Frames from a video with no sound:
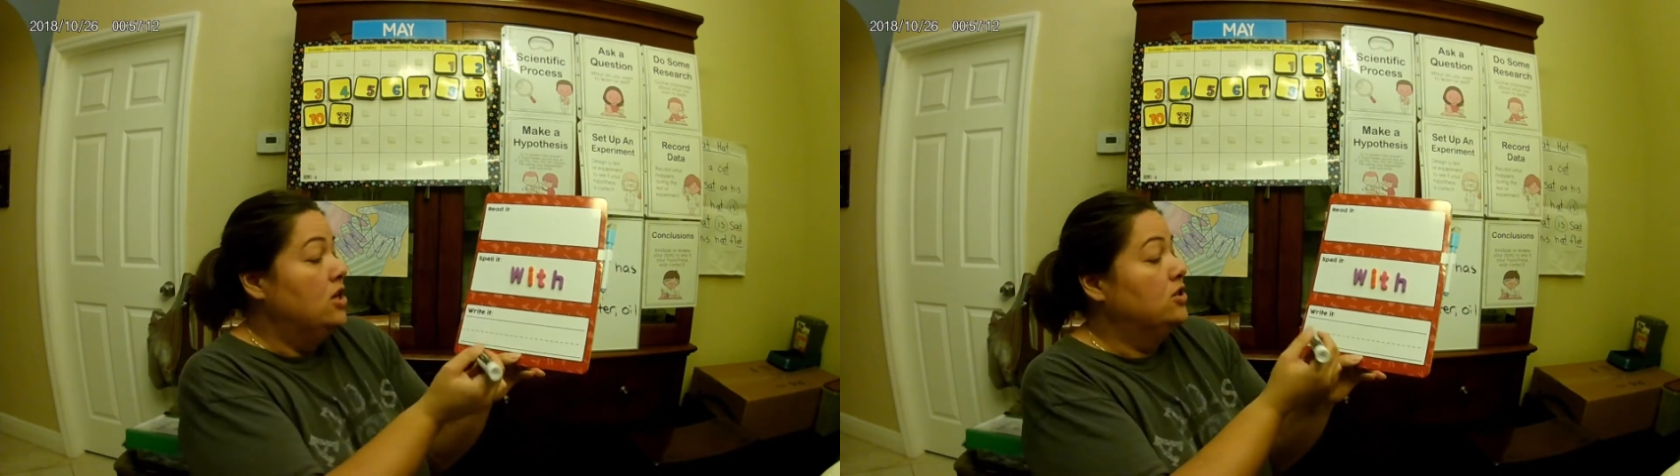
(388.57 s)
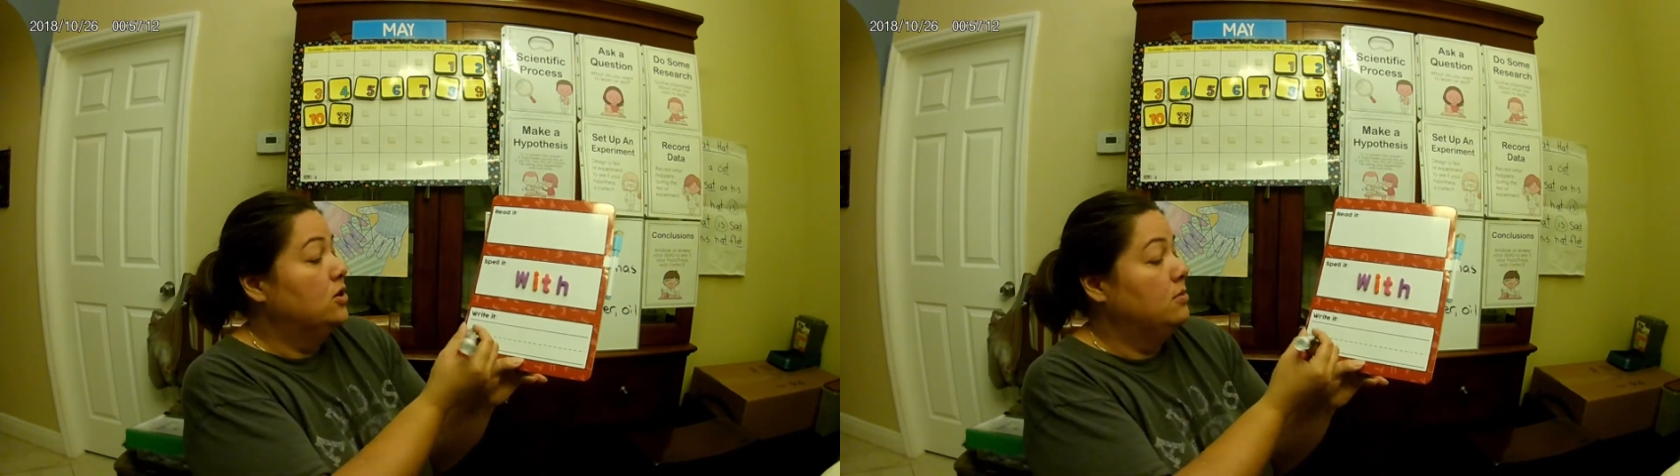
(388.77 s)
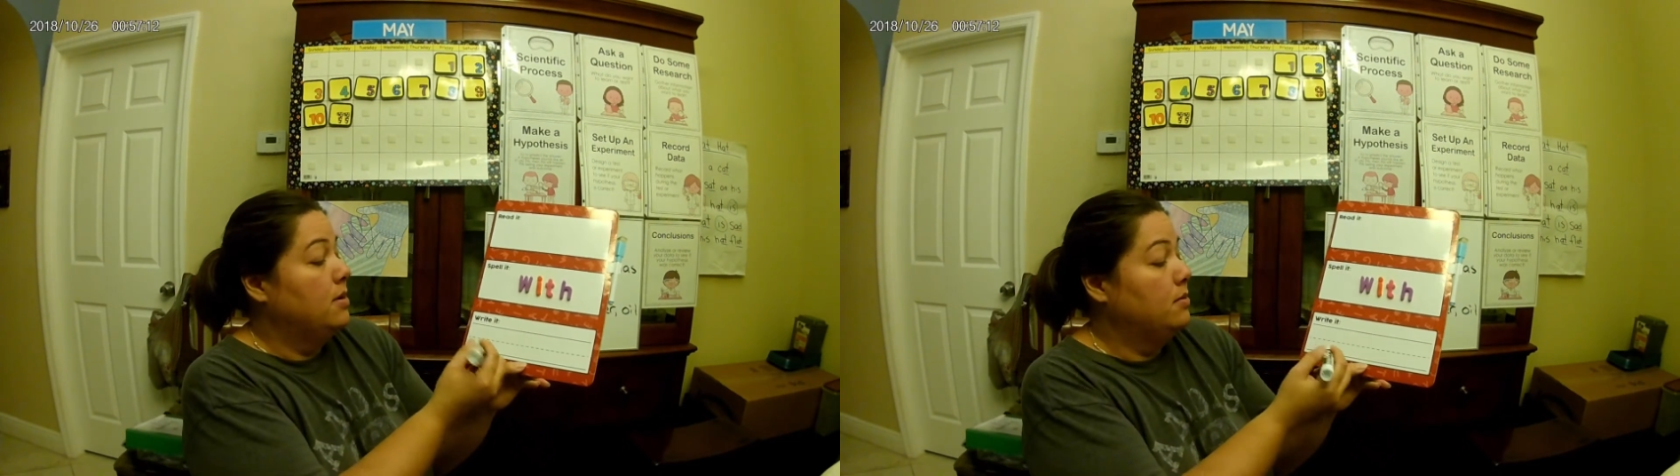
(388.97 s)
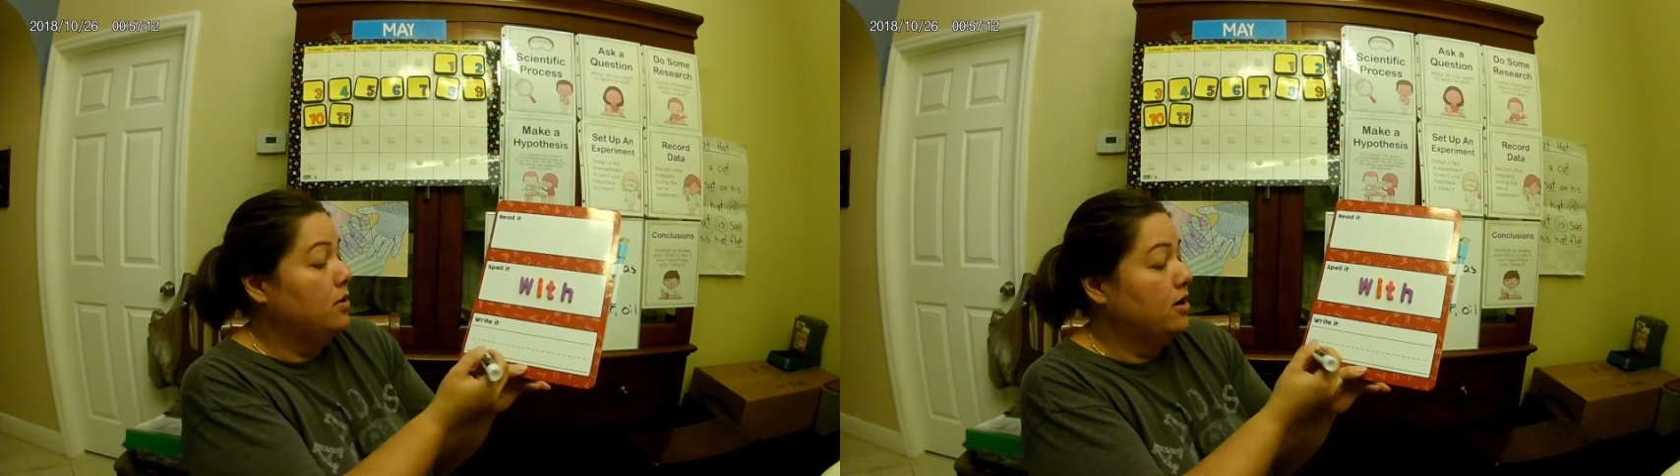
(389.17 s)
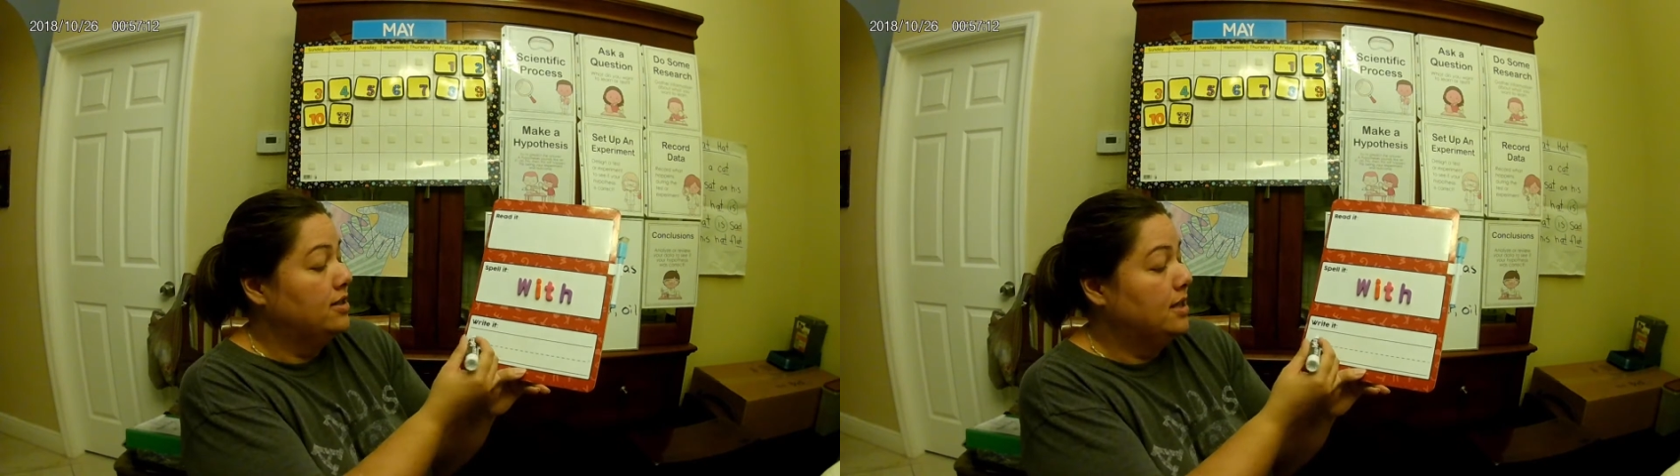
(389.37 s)
So remember
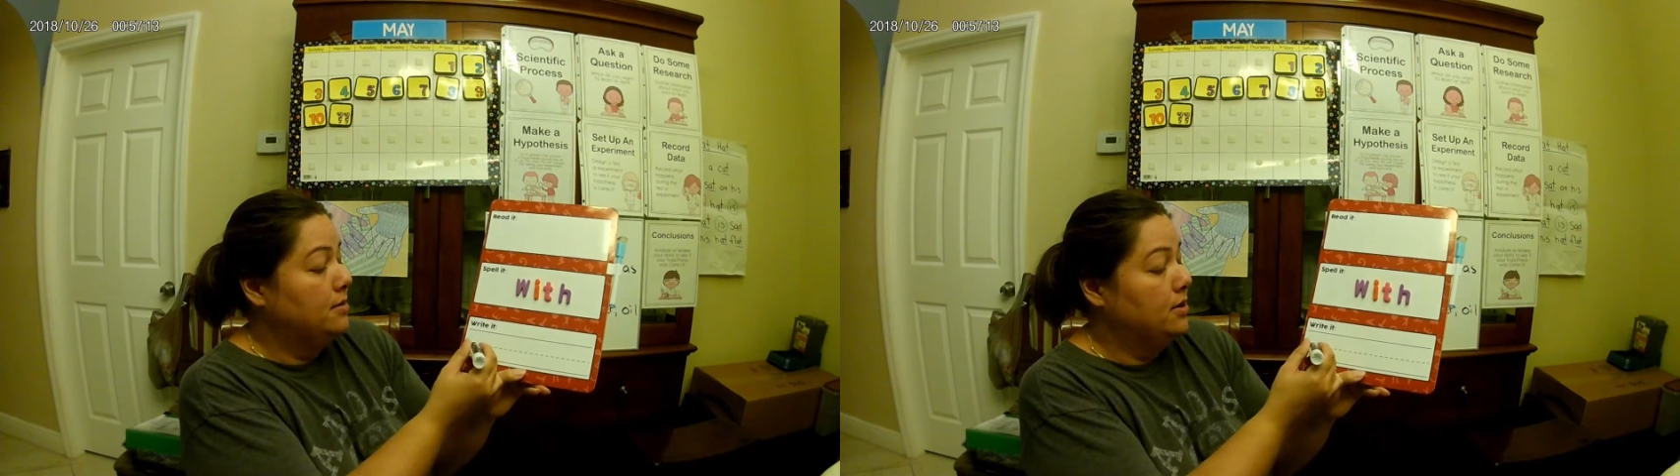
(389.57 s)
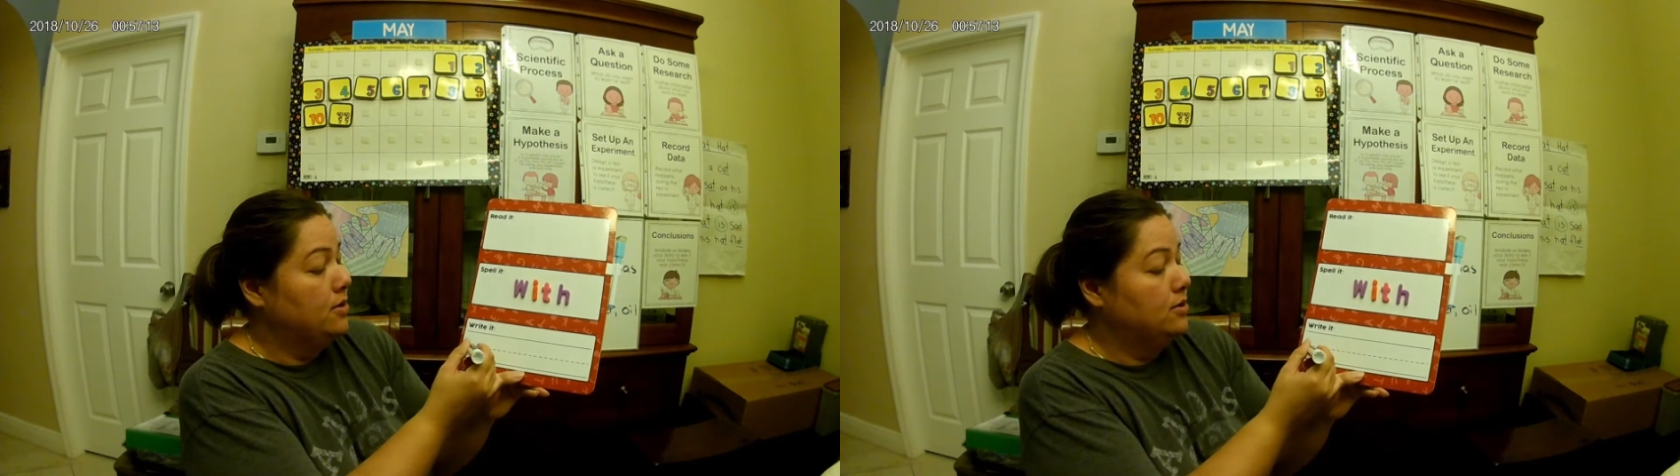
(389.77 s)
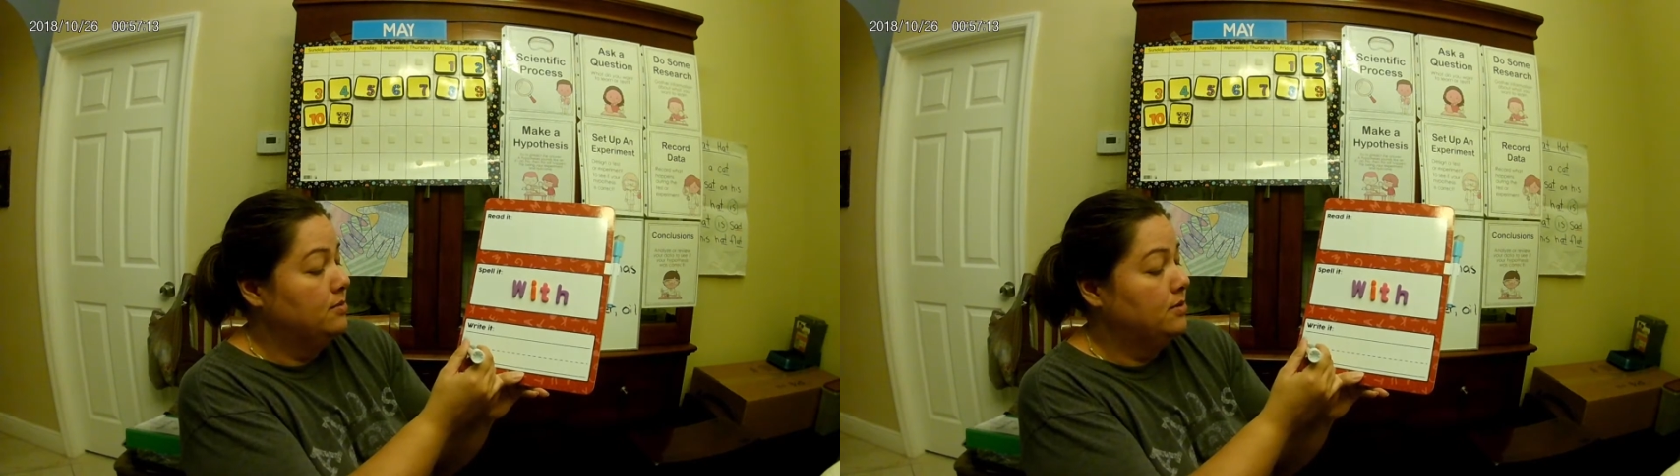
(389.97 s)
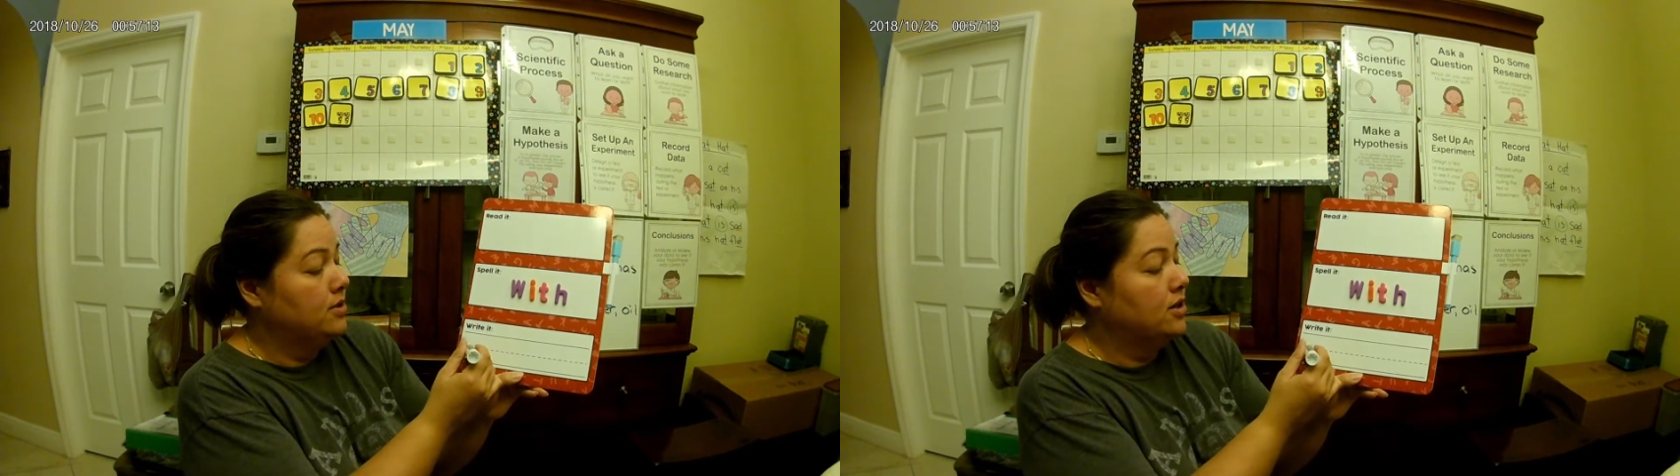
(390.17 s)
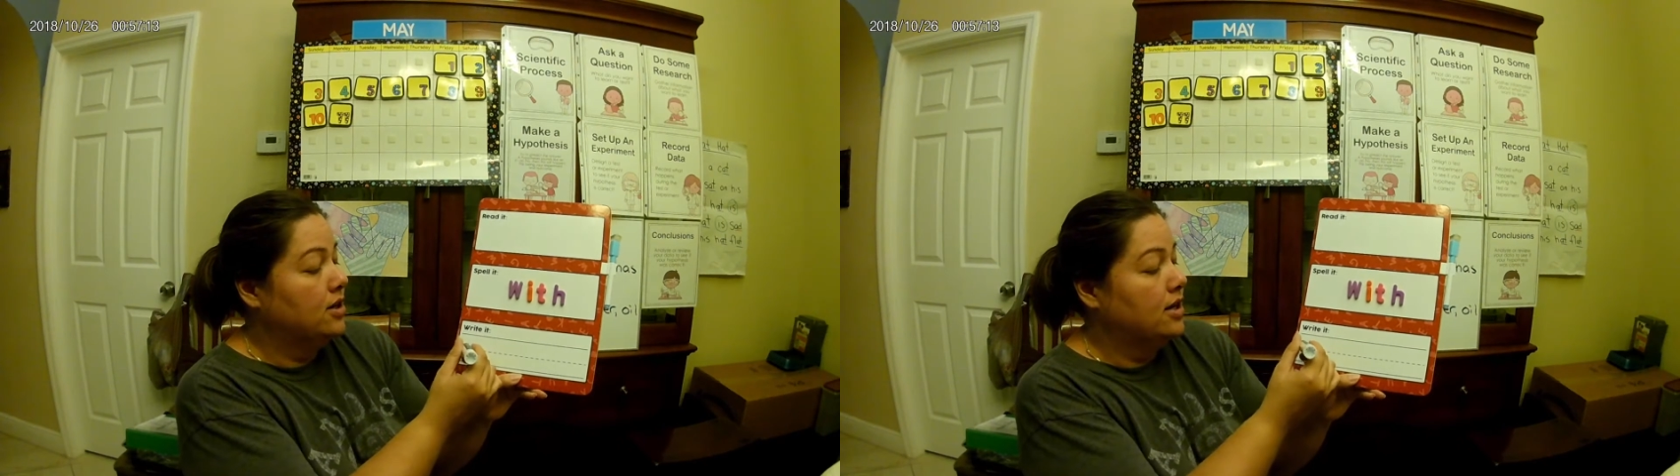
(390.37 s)
our W's, I'm going to
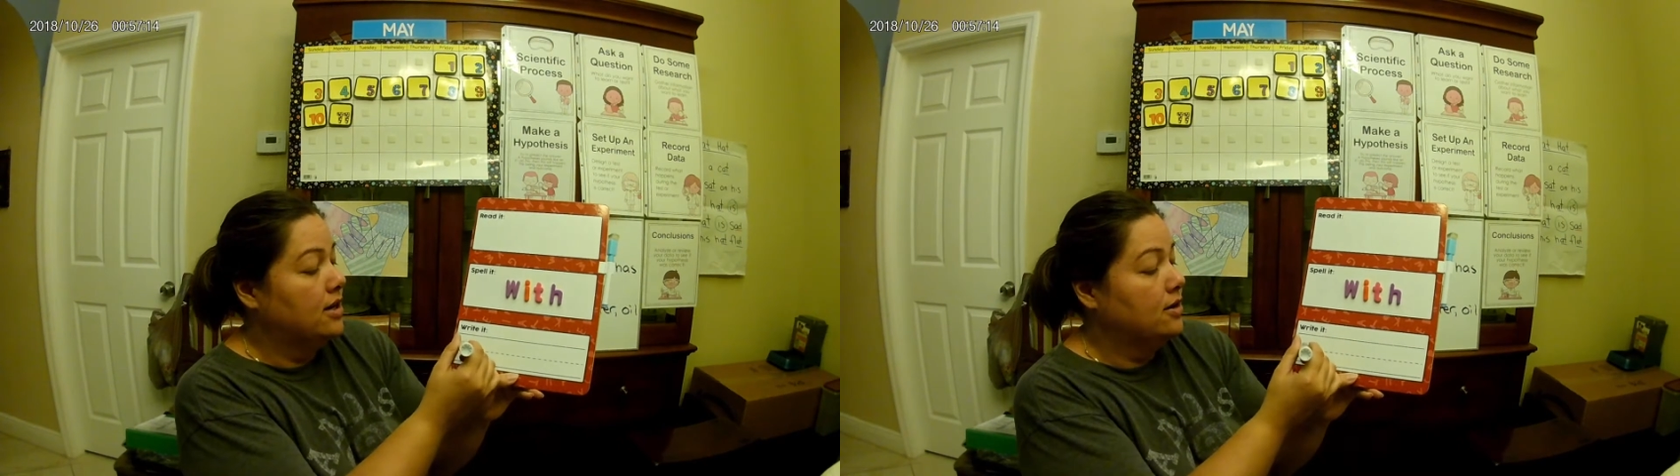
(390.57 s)
start here.